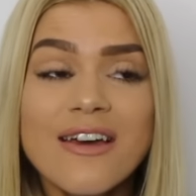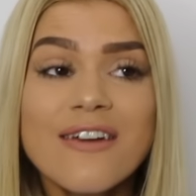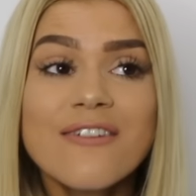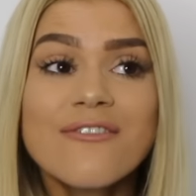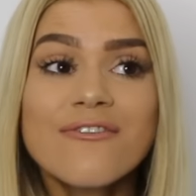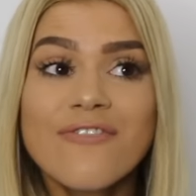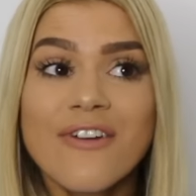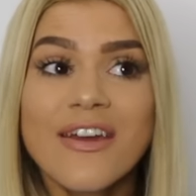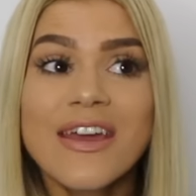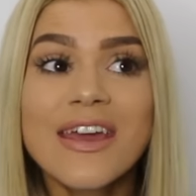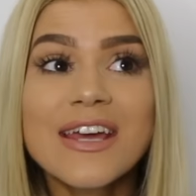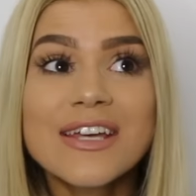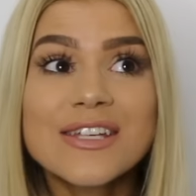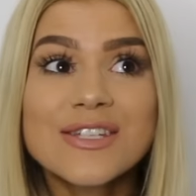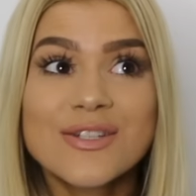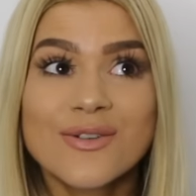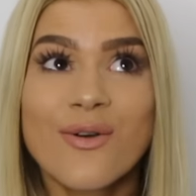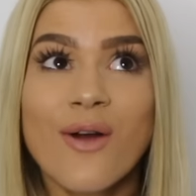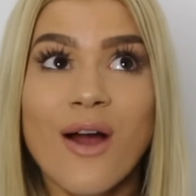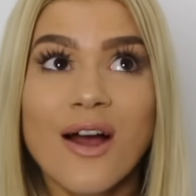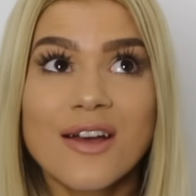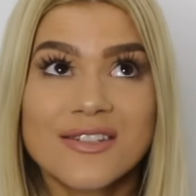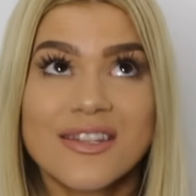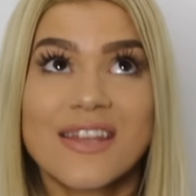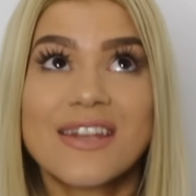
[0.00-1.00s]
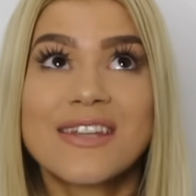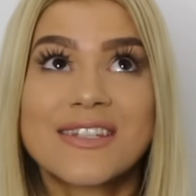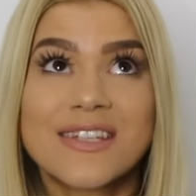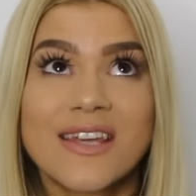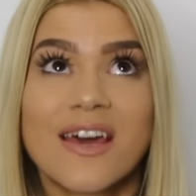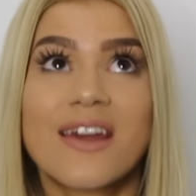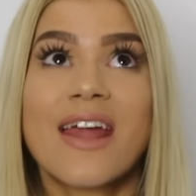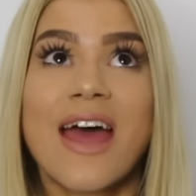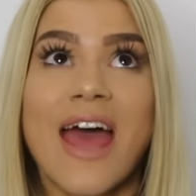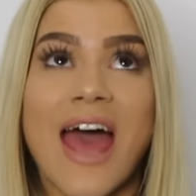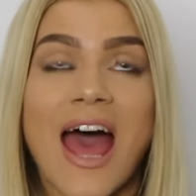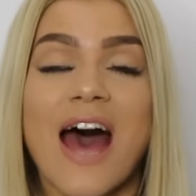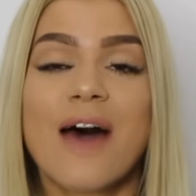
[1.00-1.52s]
Fingers crossed that it's
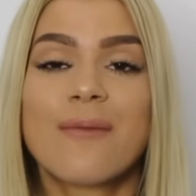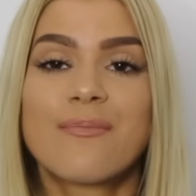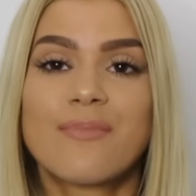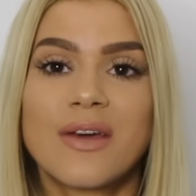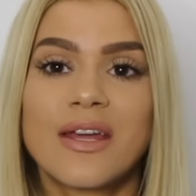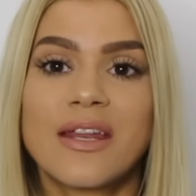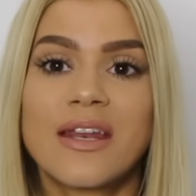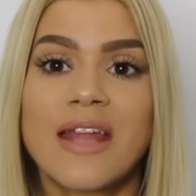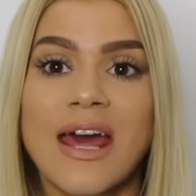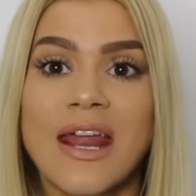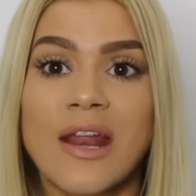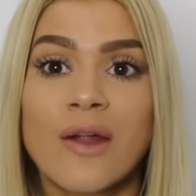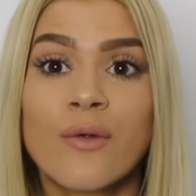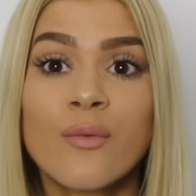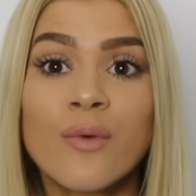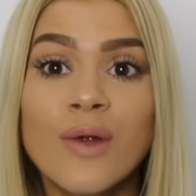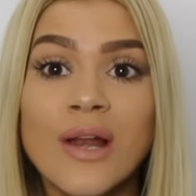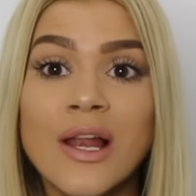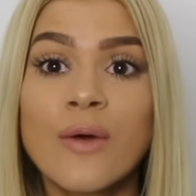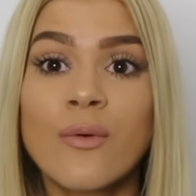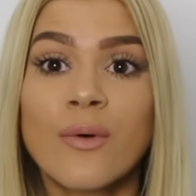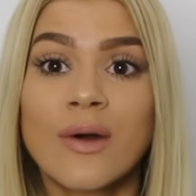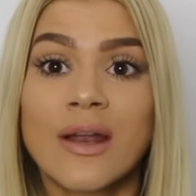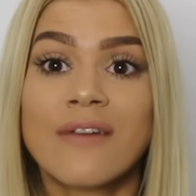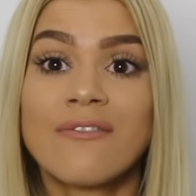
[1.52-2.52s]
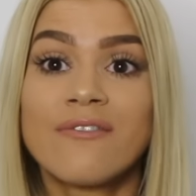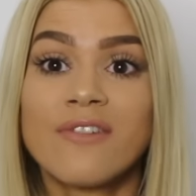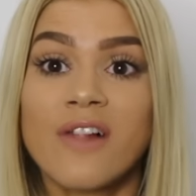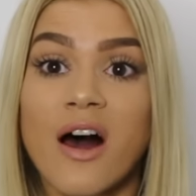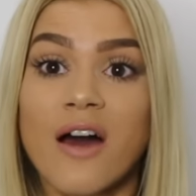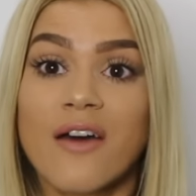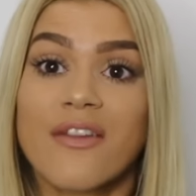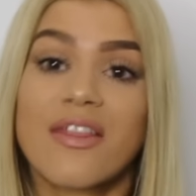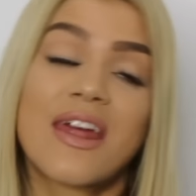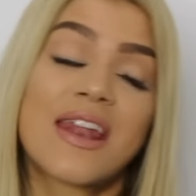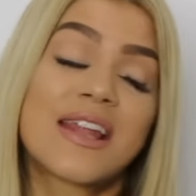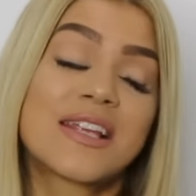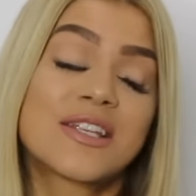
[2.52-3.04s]
gonna happen, and I really wanna
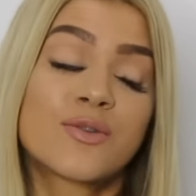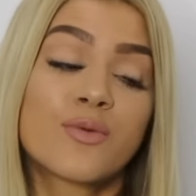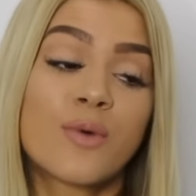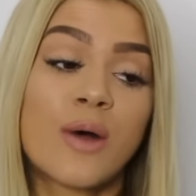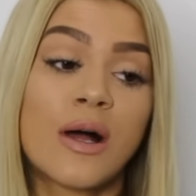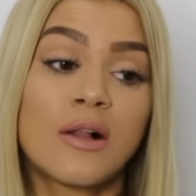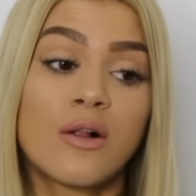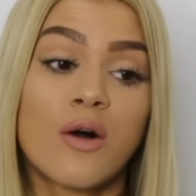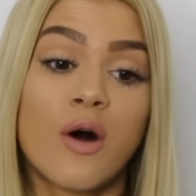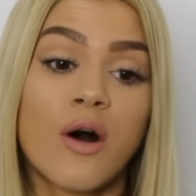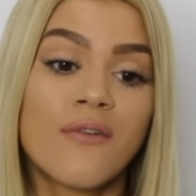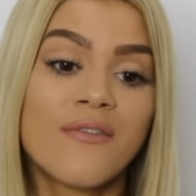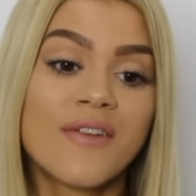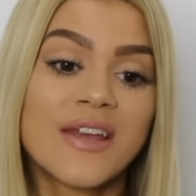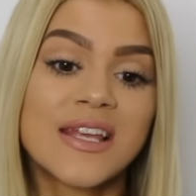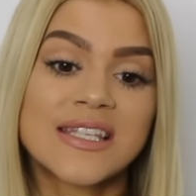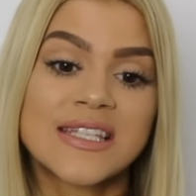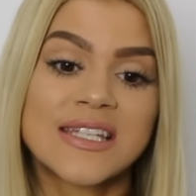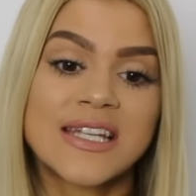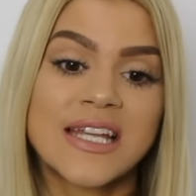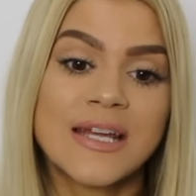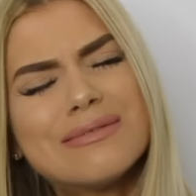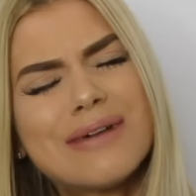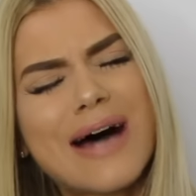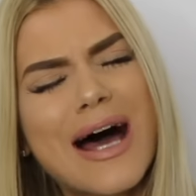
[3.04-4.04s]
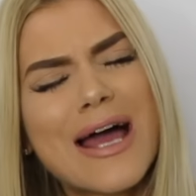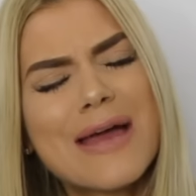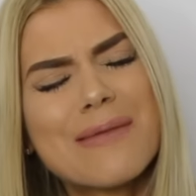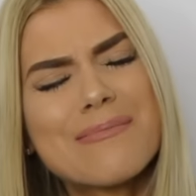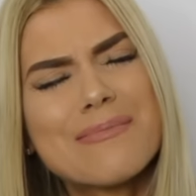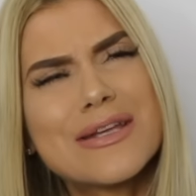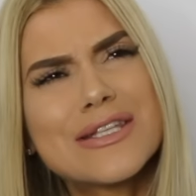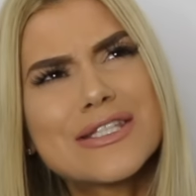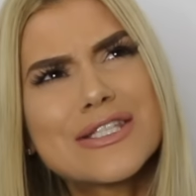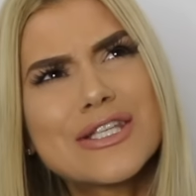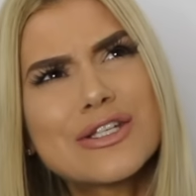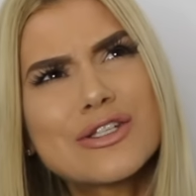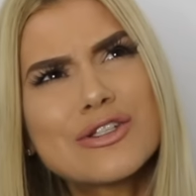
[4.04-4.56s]
vlog that as well, obviously. I
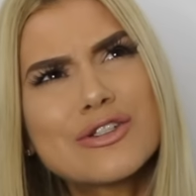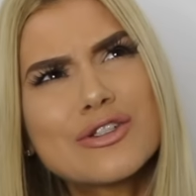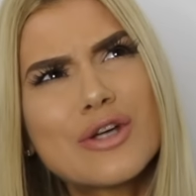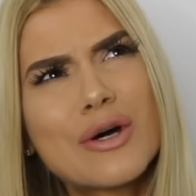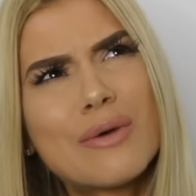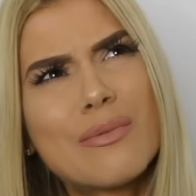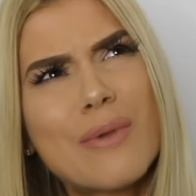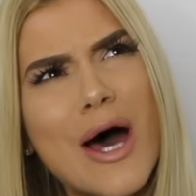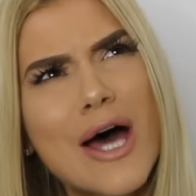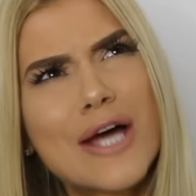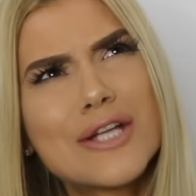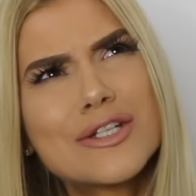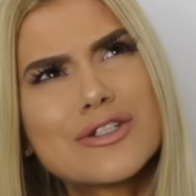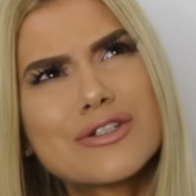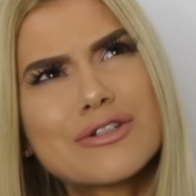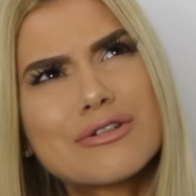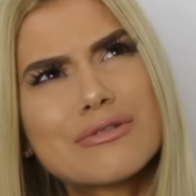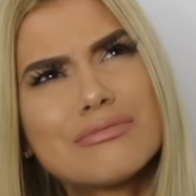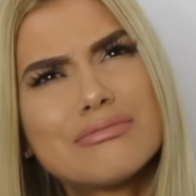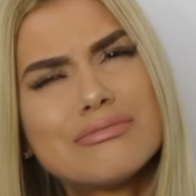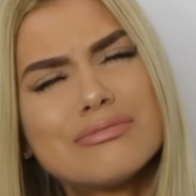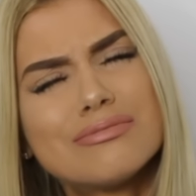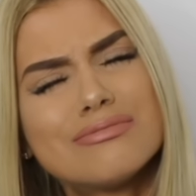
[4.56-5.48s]
miss it so much.